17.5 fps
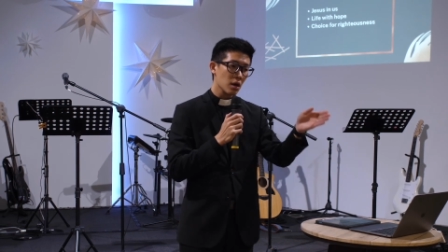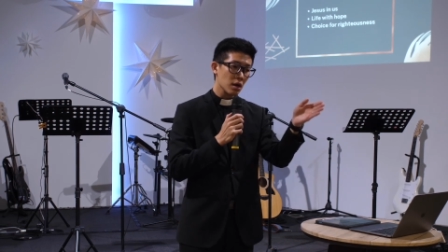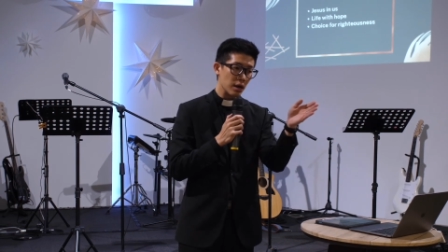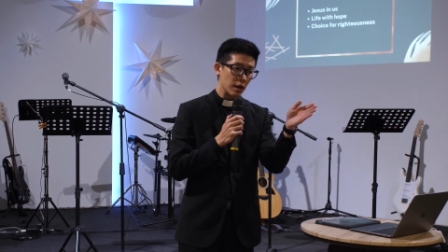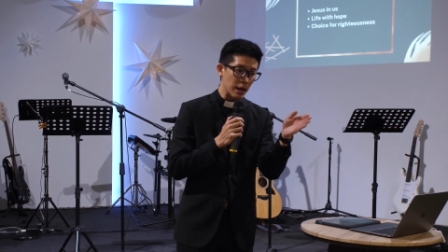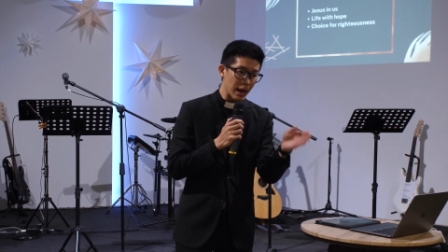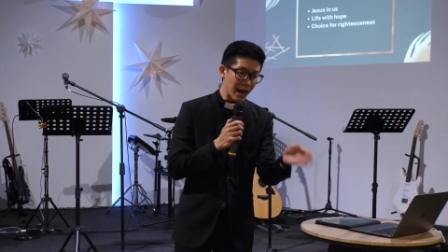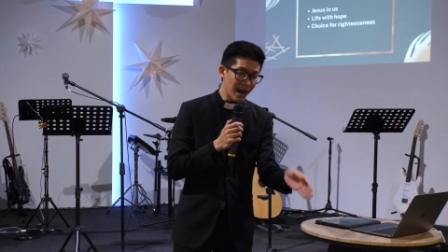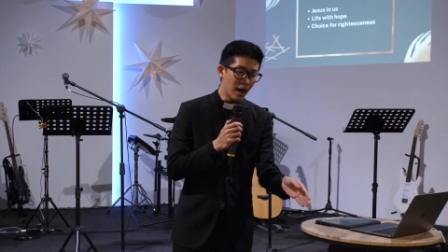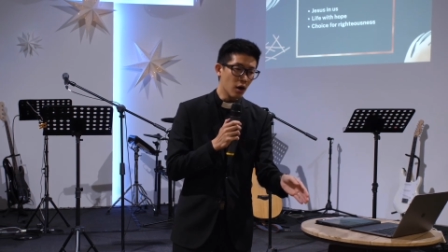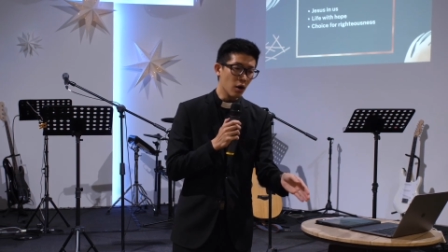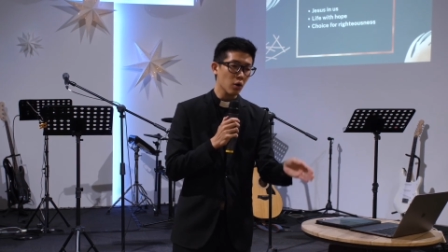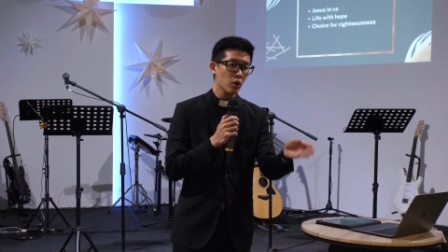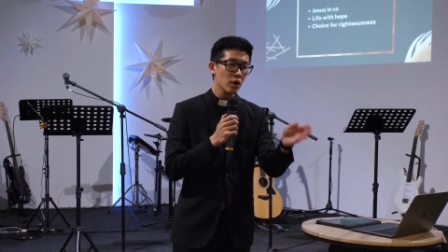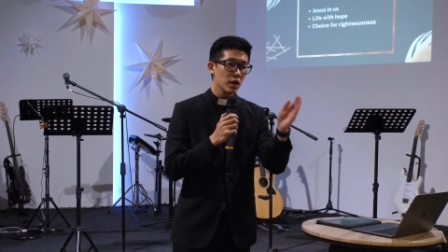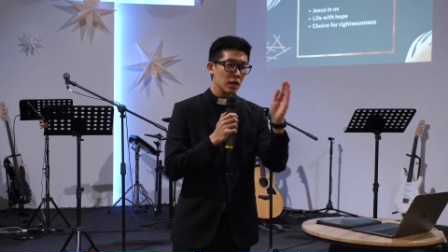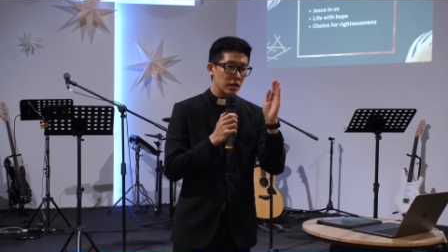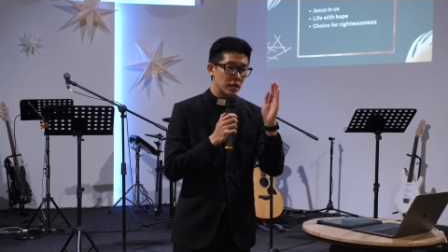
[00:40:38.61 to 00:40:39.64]
now
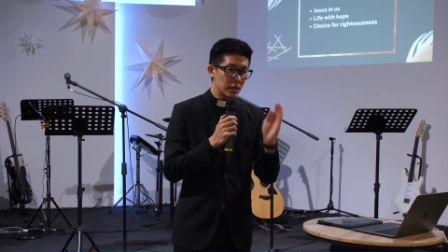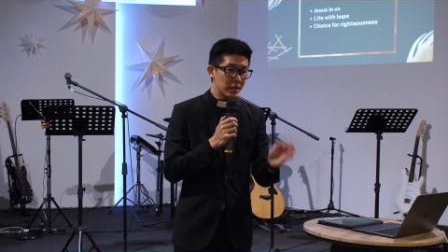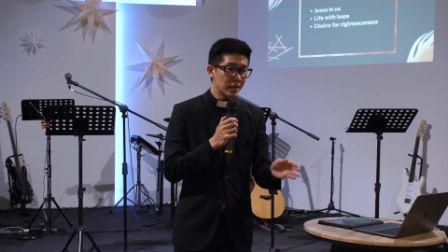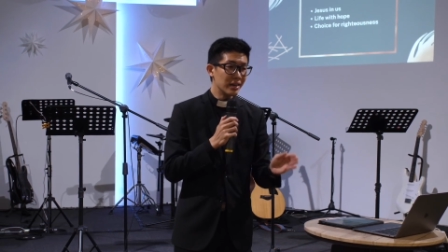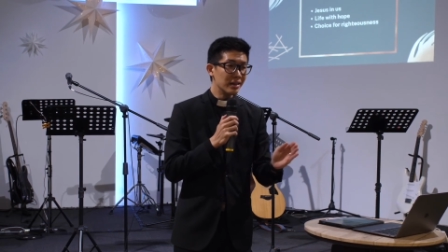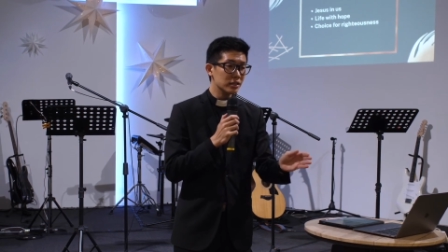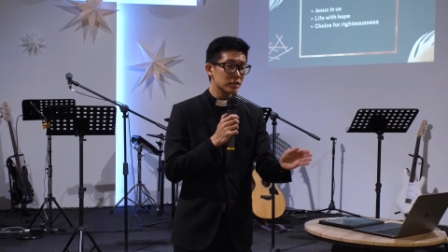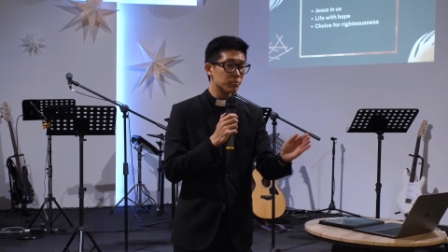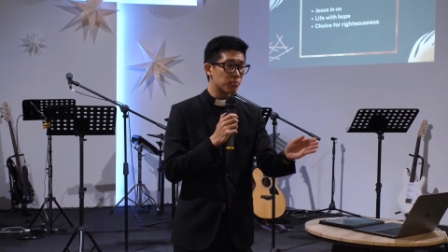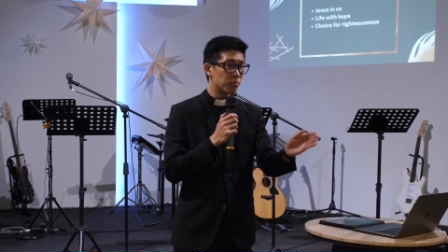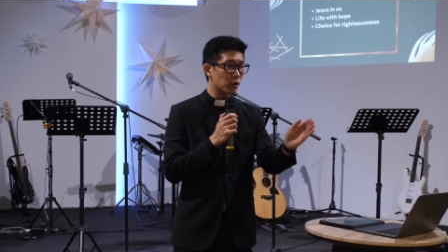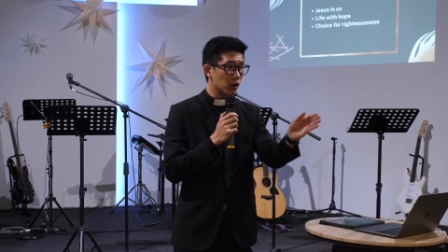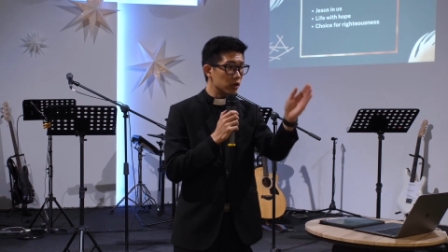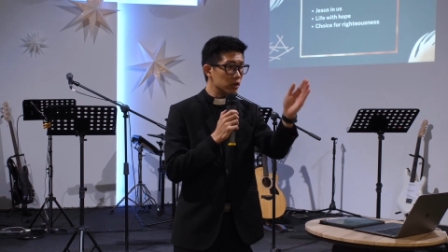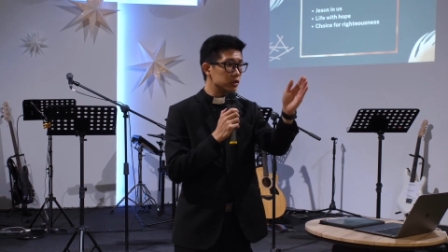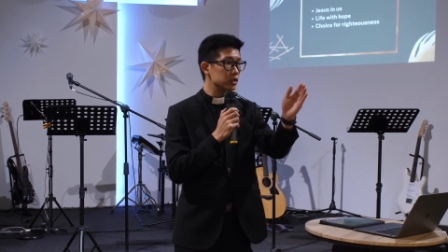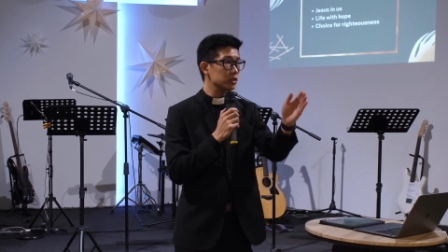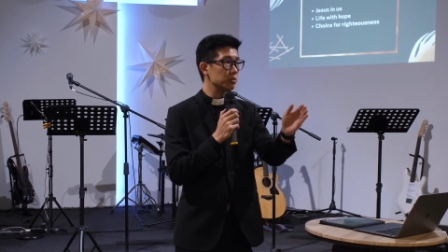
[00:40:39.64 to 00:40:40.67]
it is
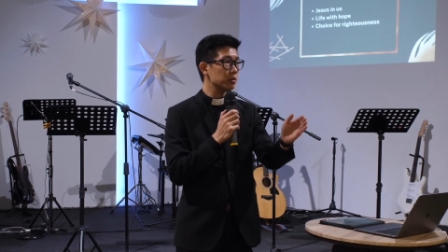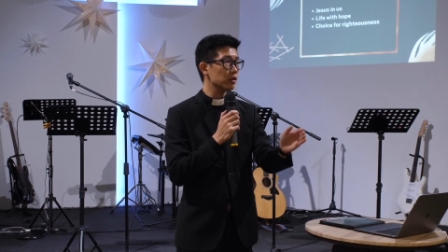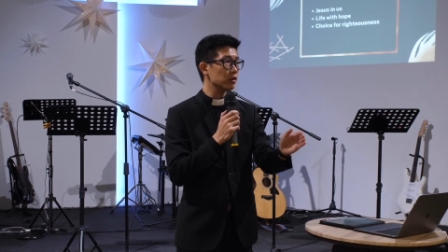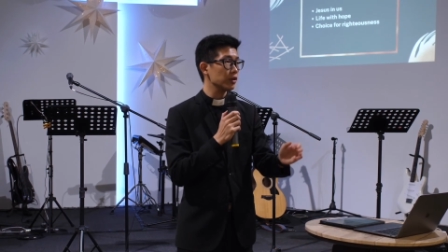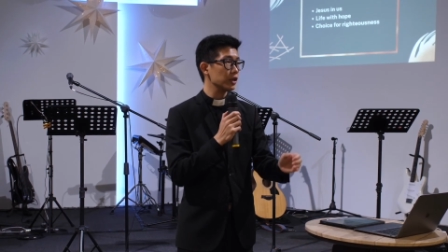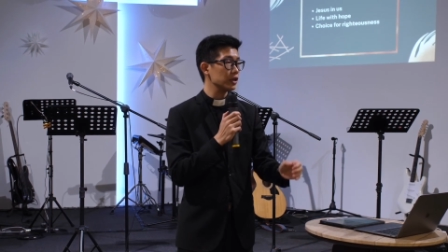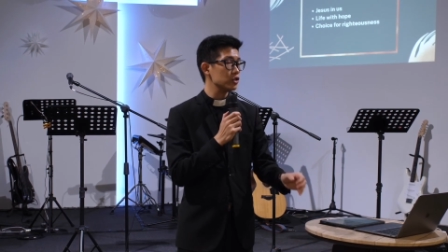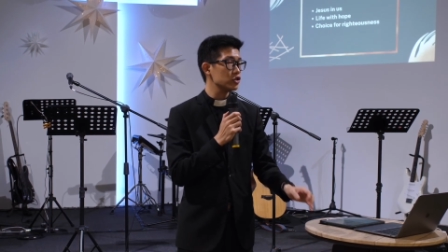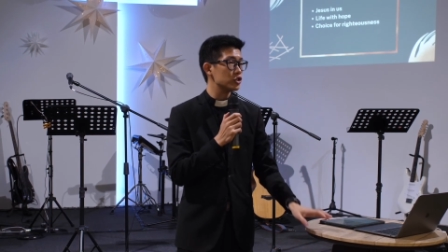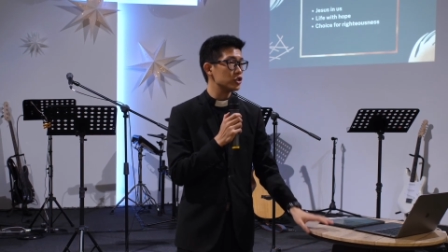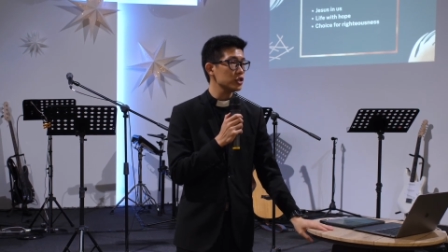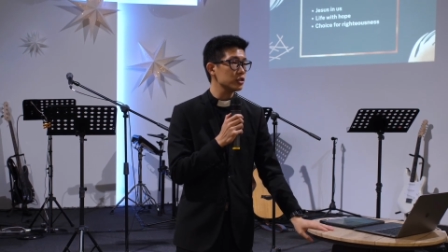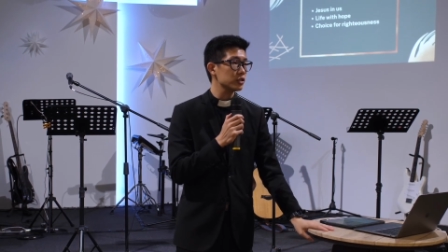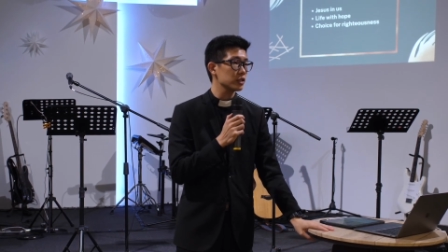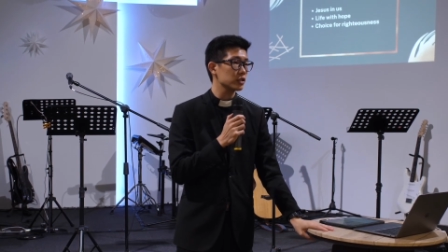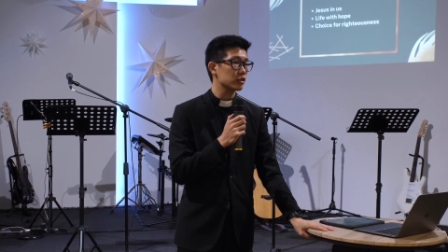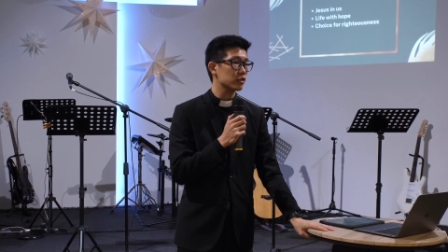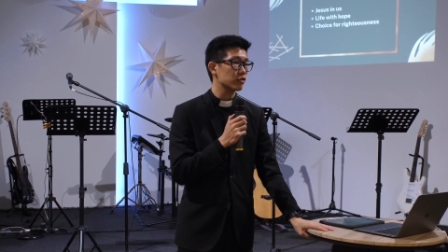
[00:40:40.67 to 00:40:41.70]
possible in
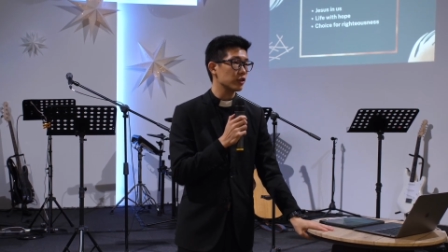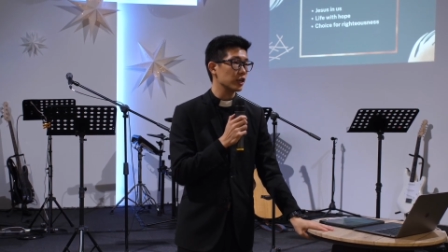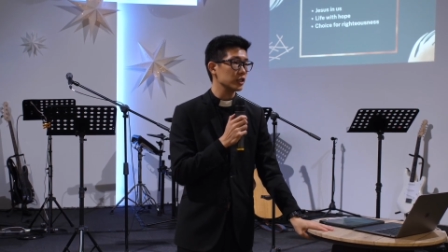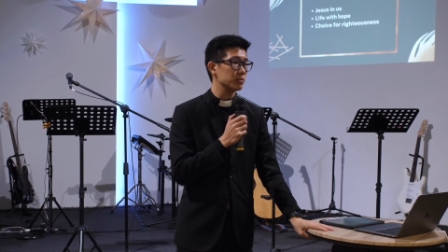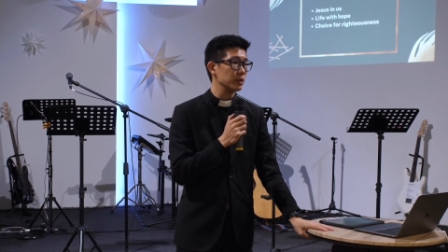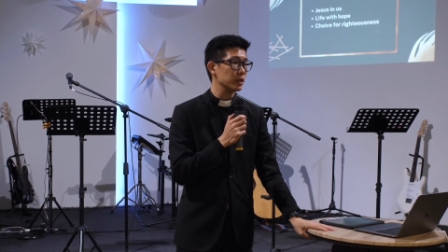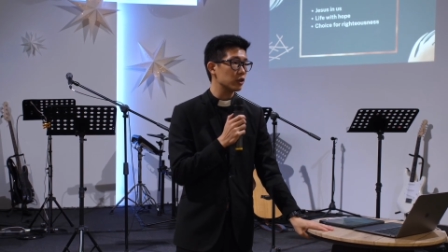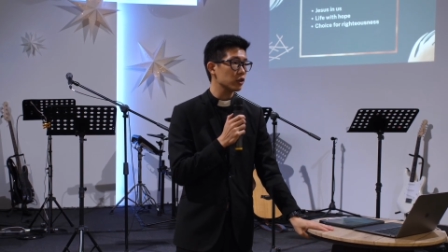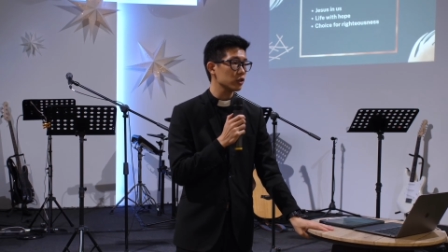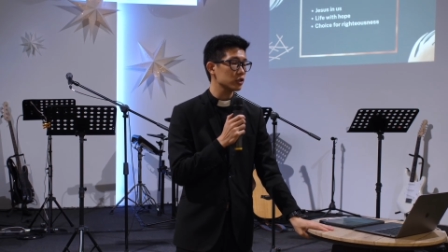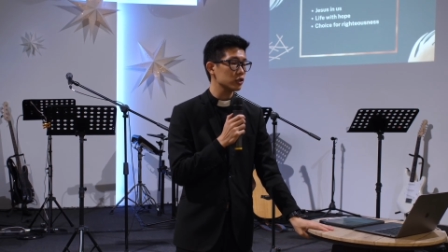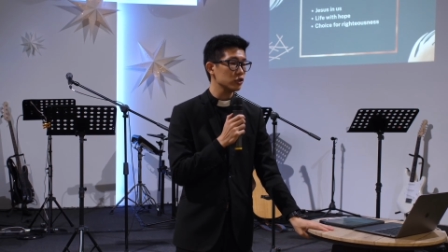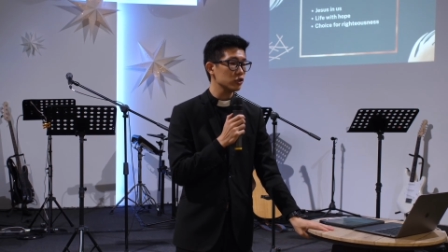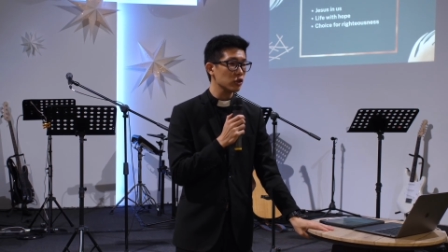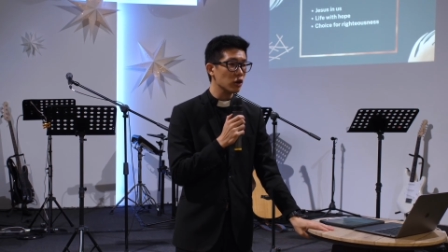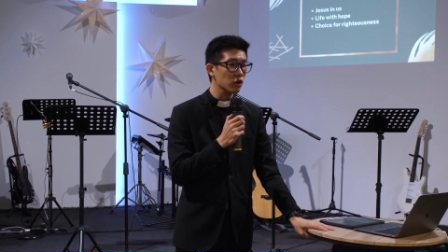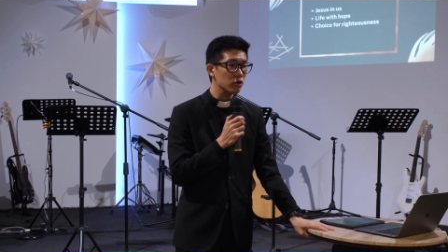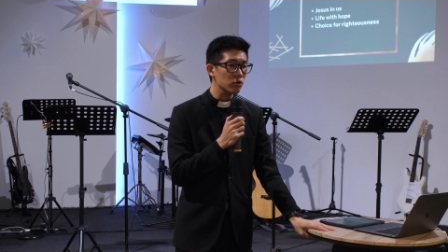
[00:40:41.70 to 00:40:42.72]
Jesus Christ, because
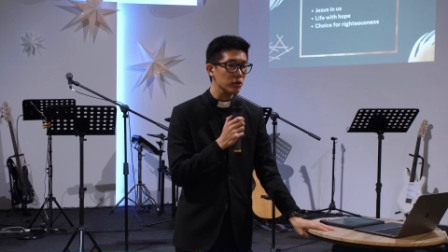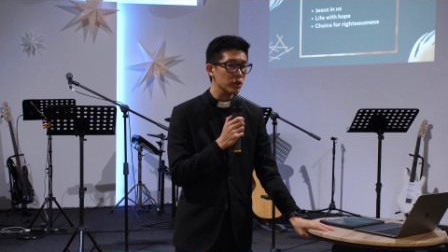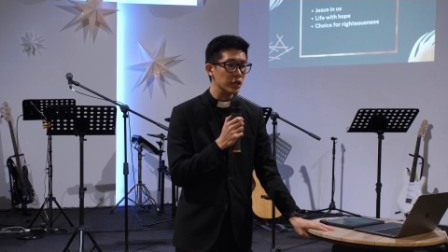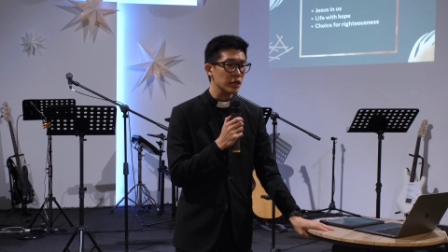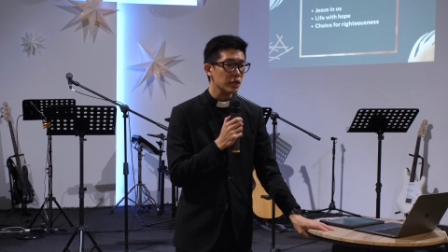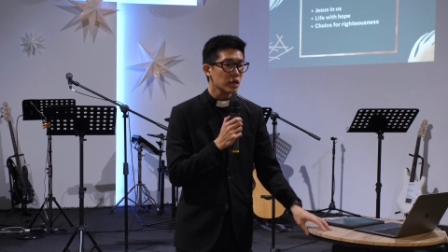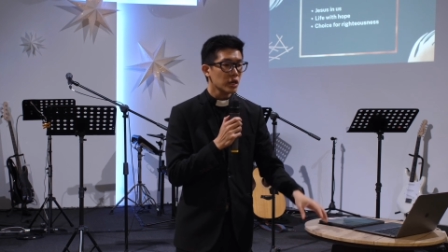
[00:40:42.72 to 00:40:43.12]
not only